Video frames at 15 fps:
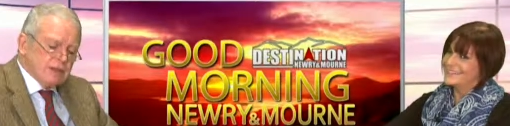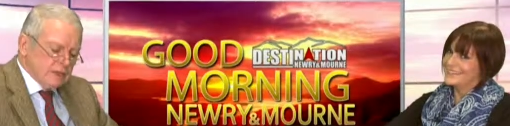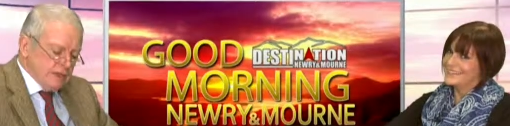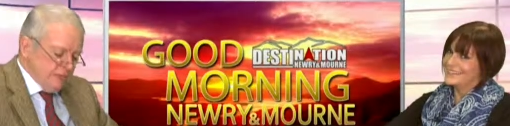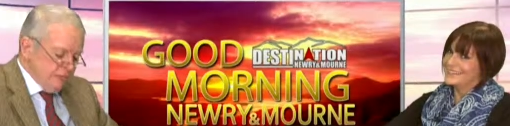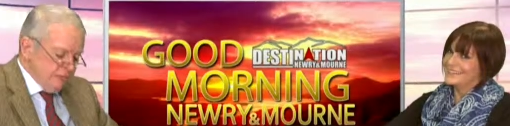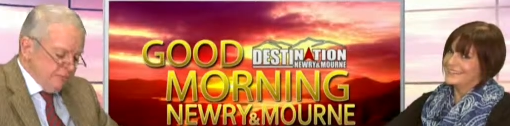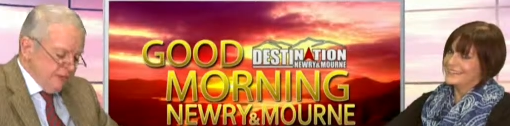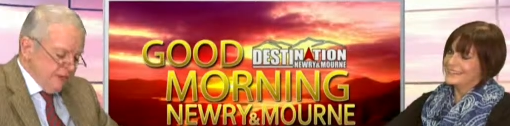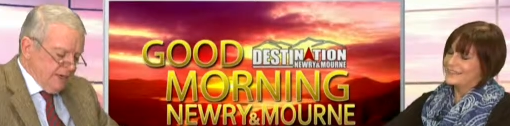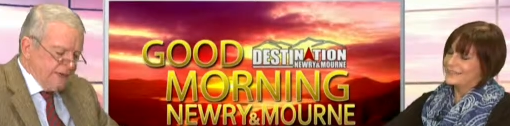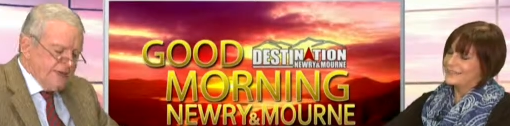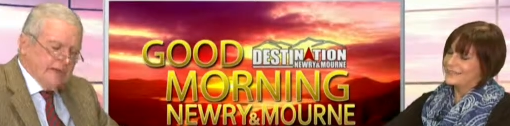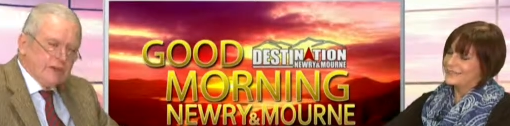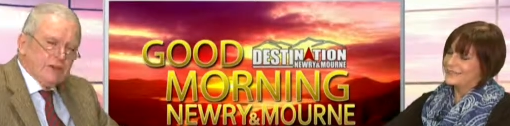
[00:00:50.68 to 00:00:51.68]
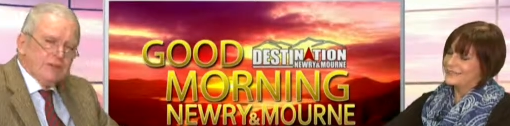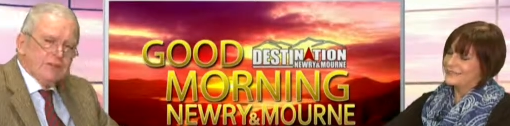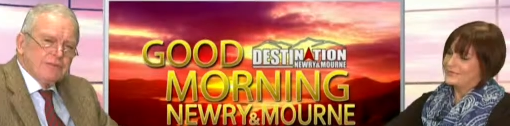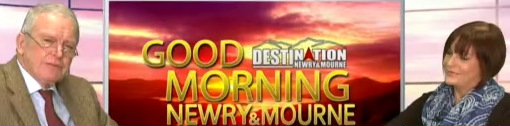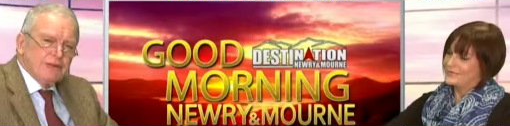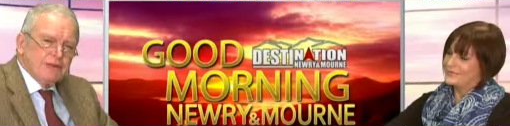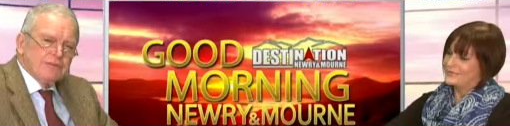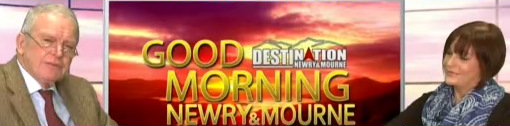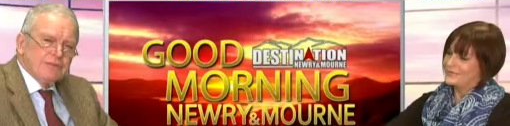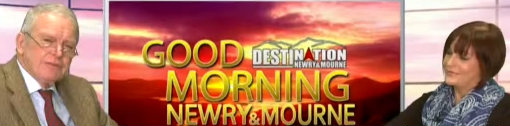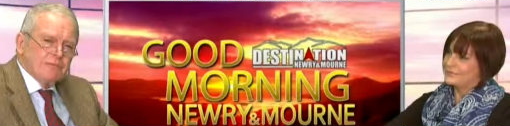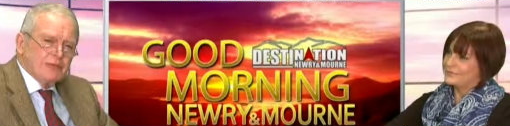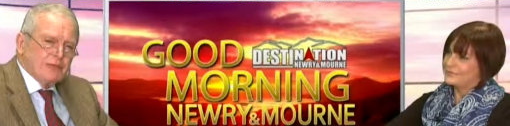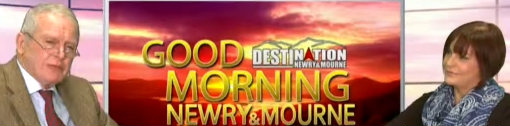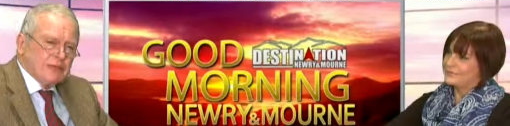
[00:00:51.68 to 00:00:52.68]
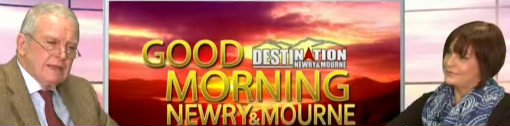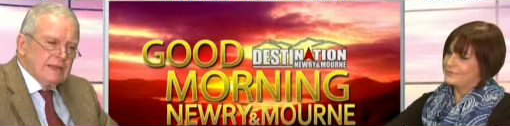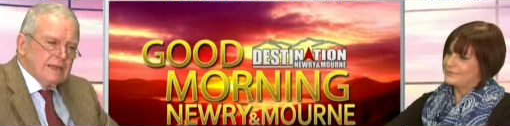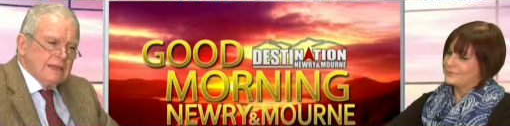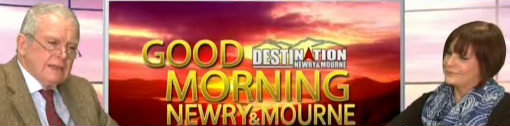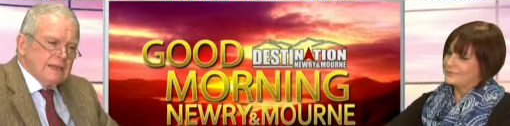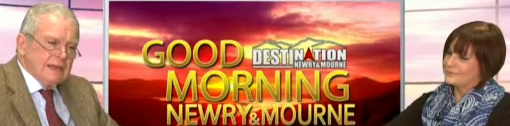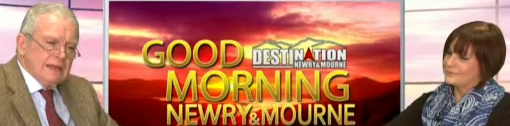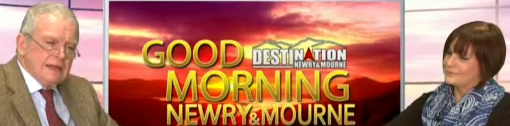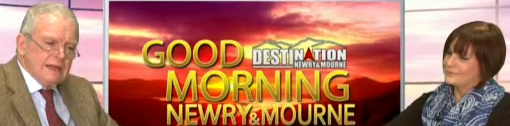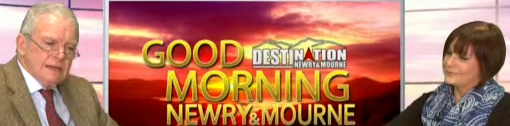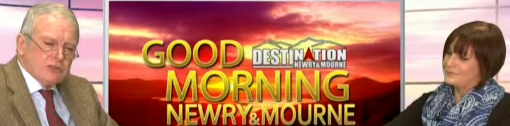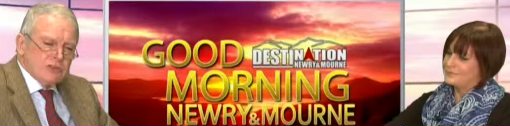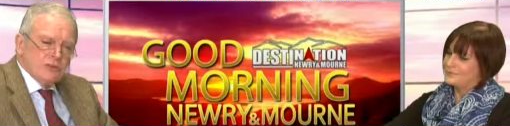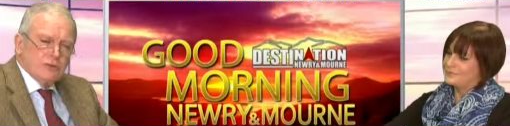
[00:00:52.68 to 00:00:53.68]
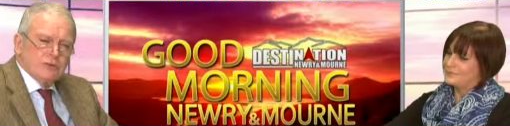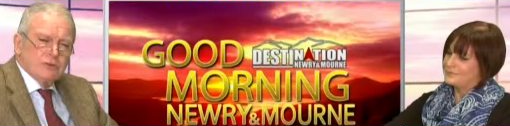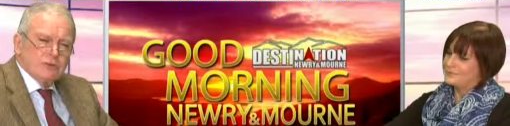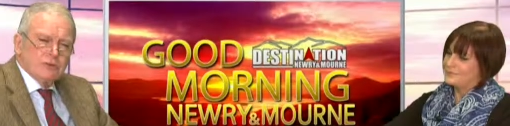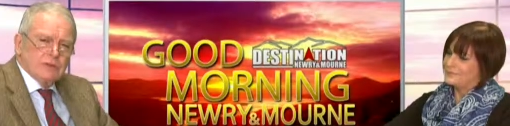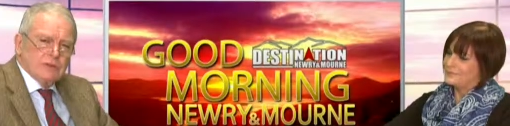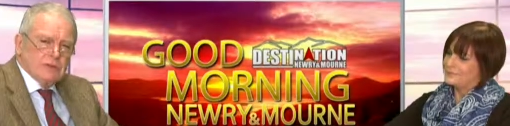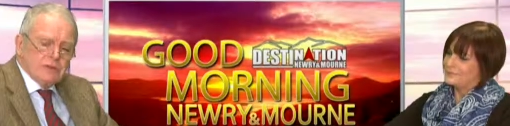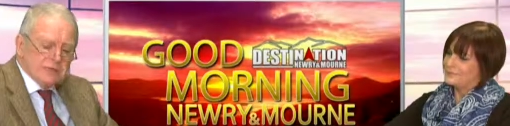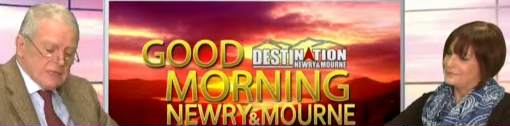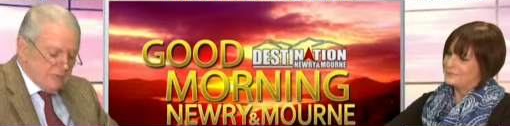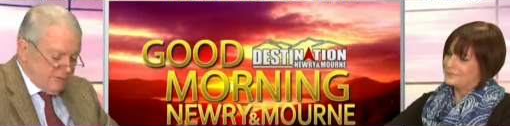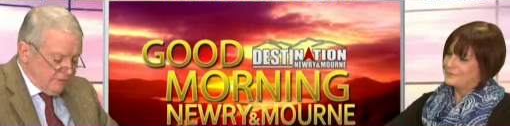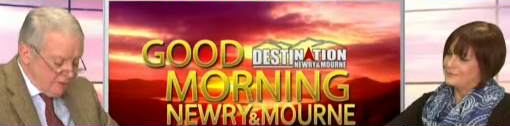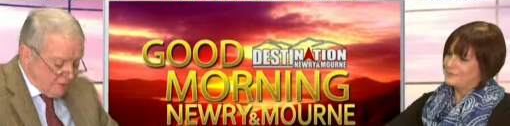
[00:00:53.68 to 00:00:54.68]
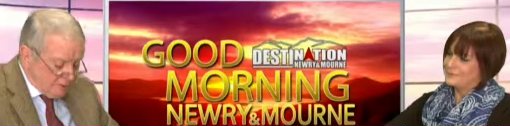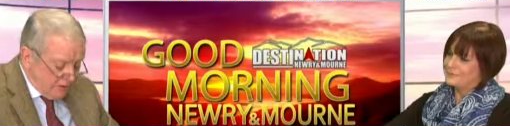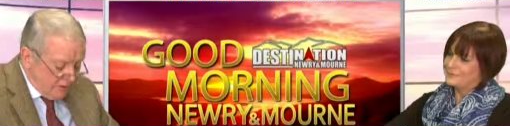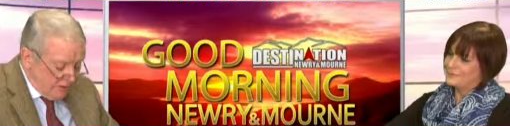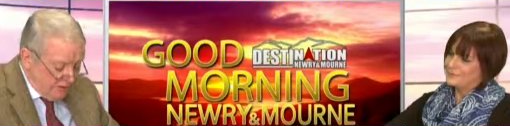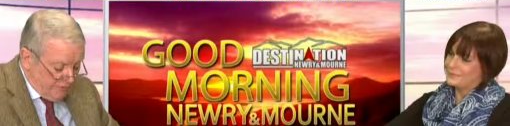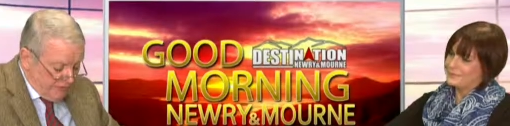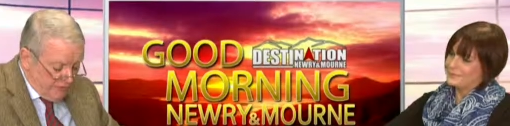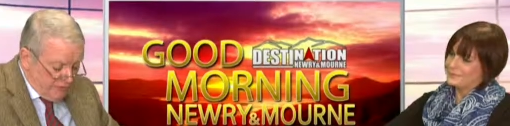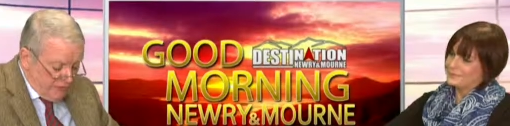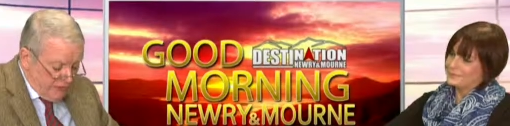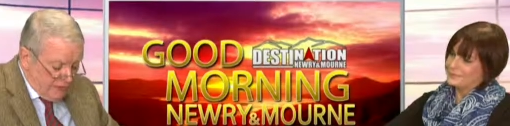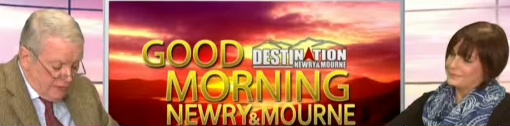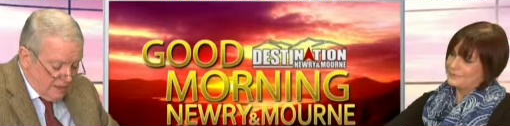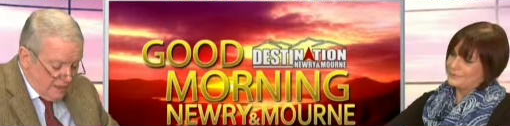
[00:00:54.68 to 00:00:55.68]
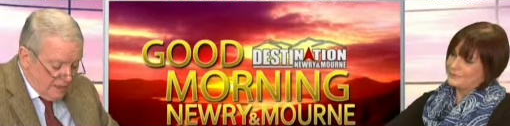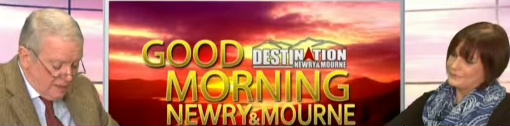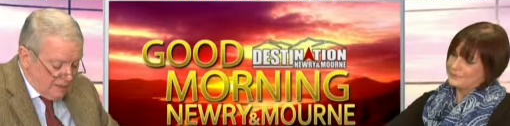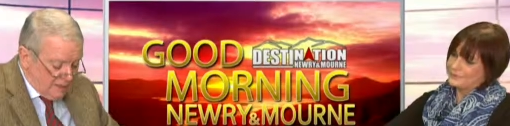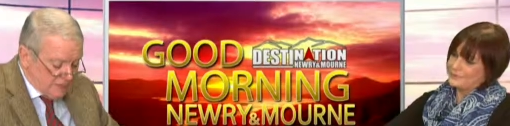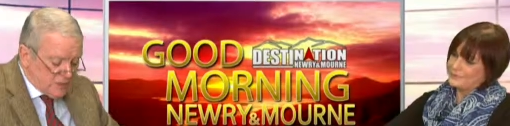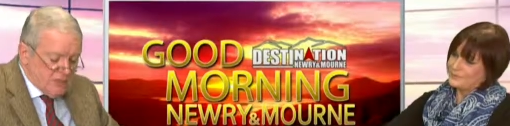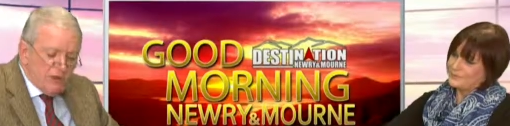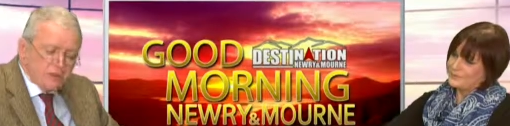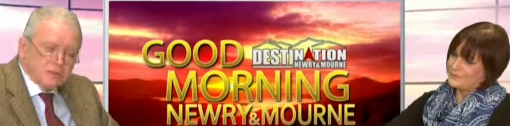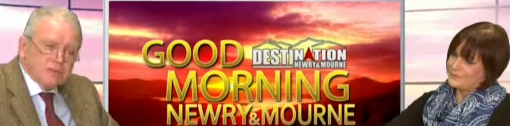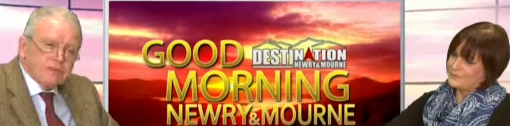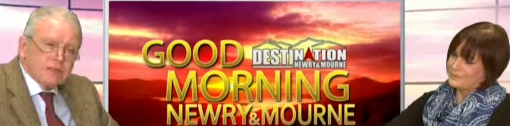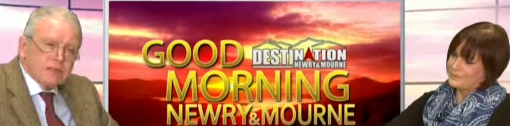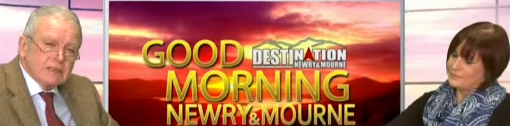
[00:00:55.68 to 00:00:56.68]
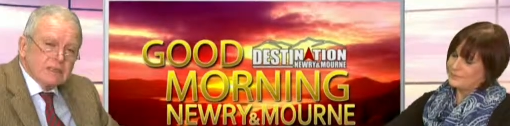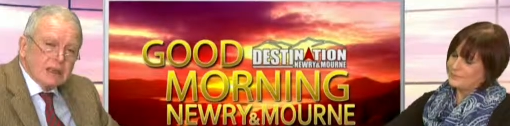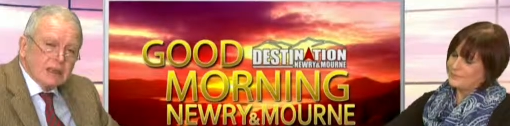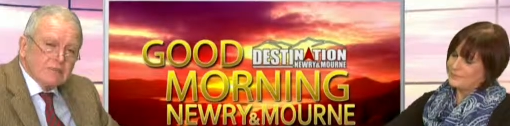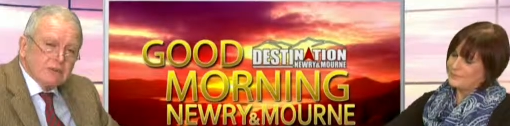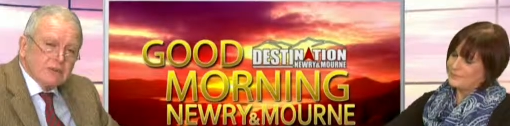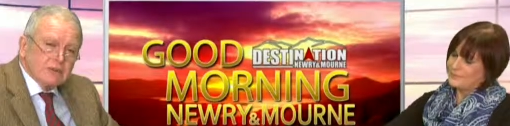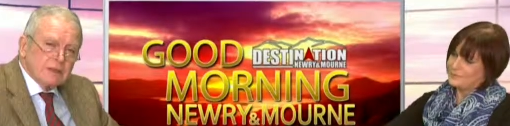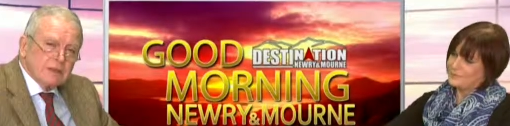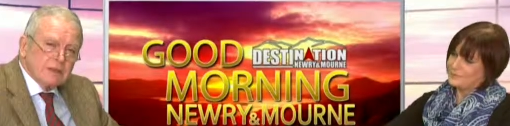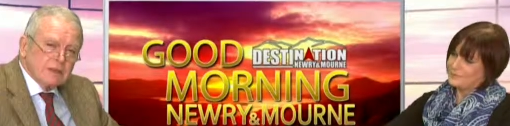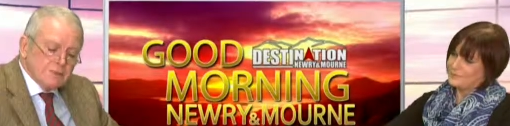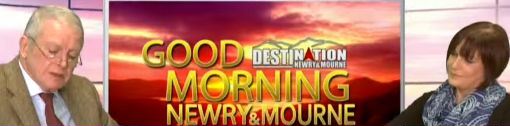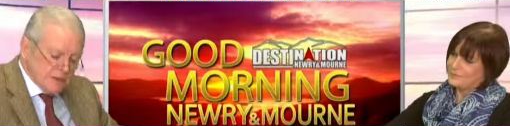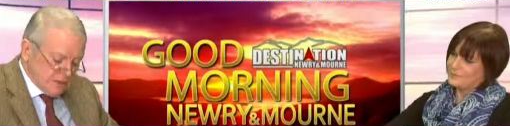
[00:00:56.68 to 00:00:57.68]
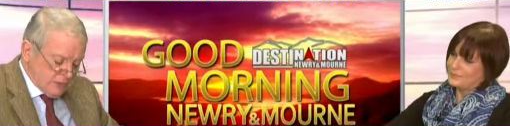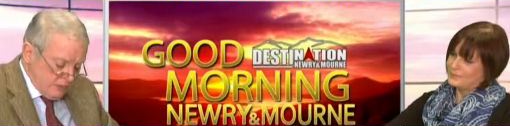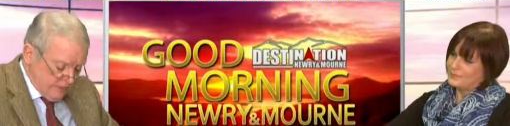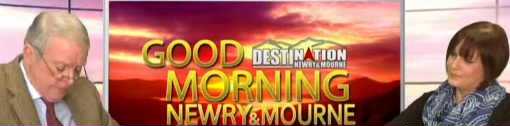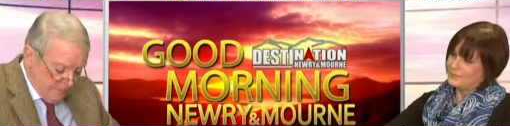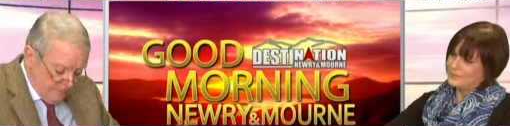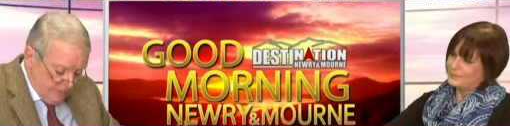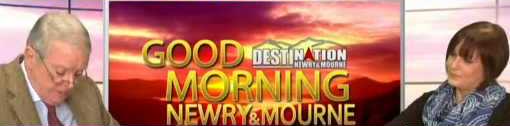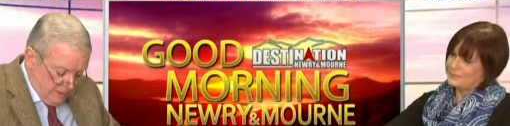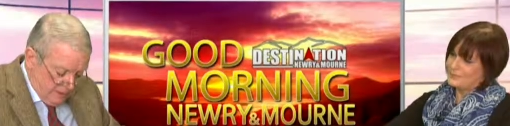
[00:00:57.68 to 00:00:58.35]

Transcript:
Speaker 1: week. But I cannot for the life of me uh, show the detail of this now. But for me, there's lots of things happening in this picture.